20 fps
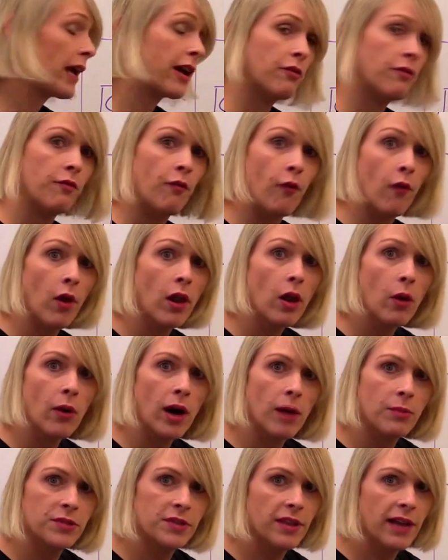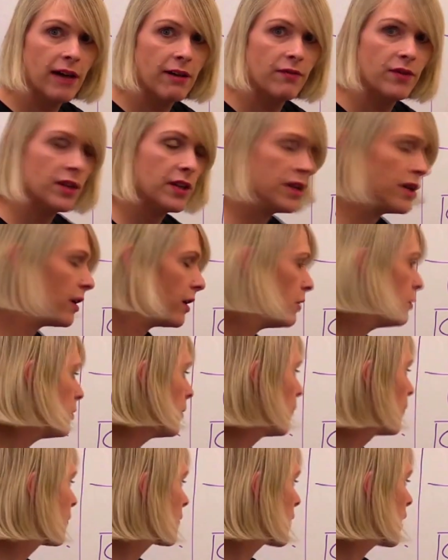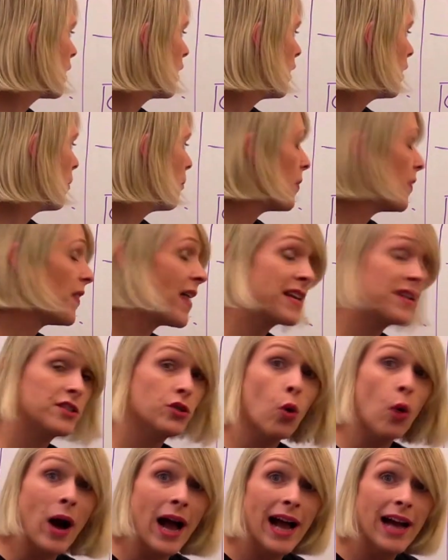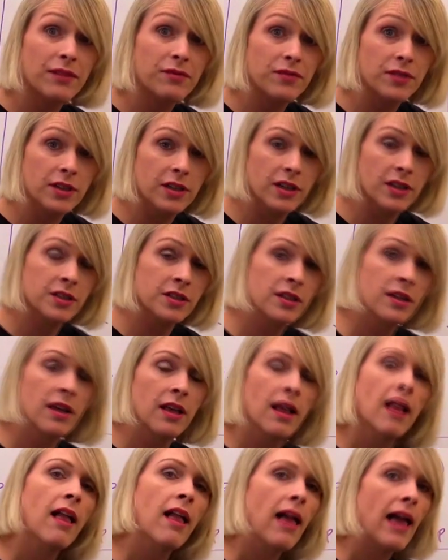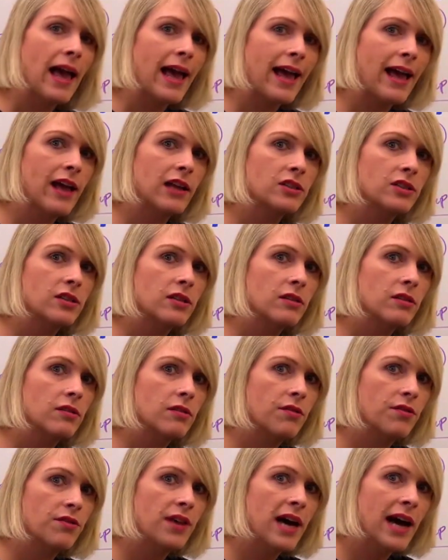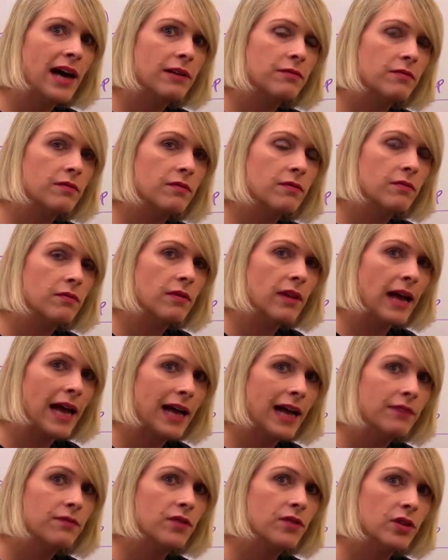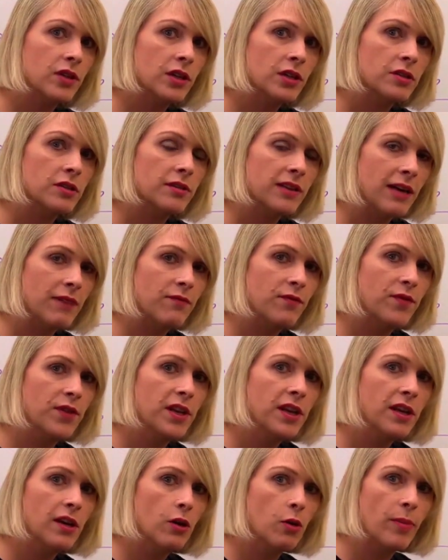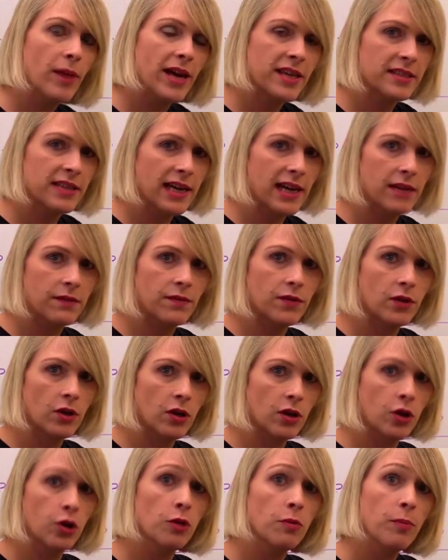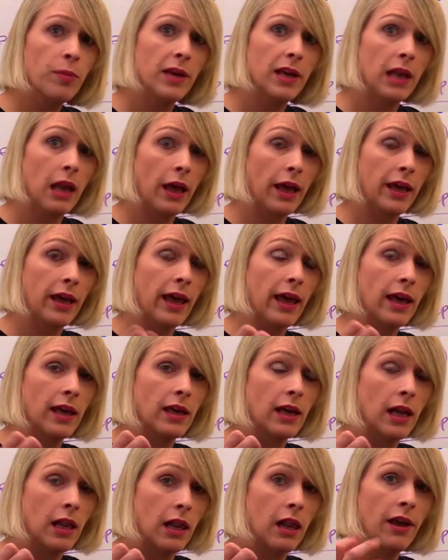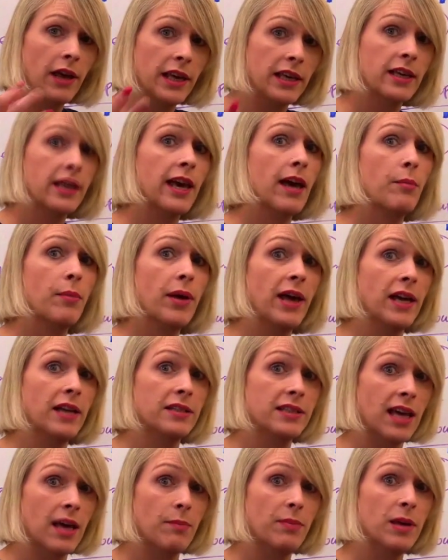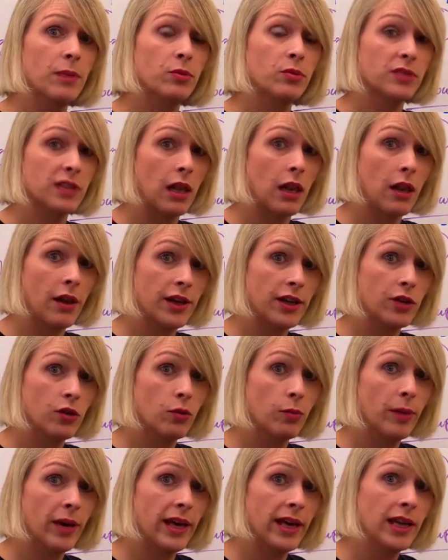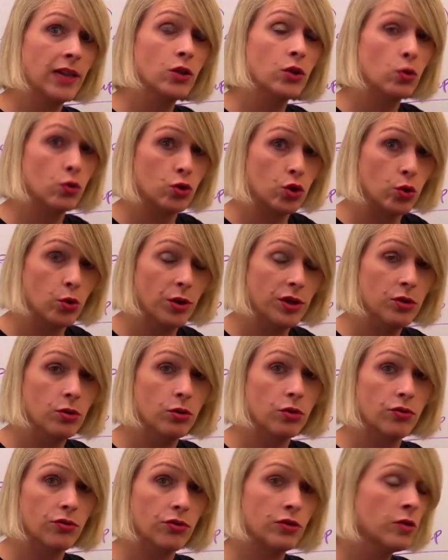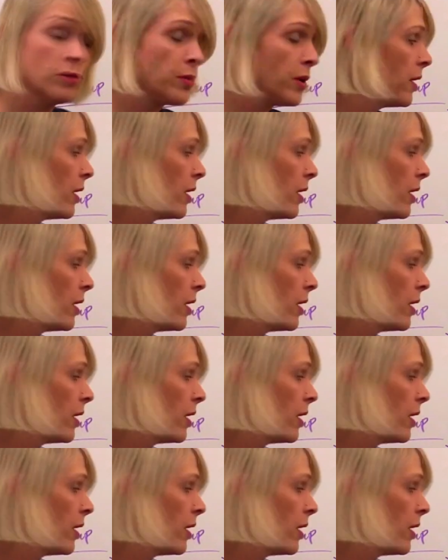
a follow-up to that video, but that's your advert. And that advert, that video-based advert, could be like a like campaign to get people to like your page or join your group.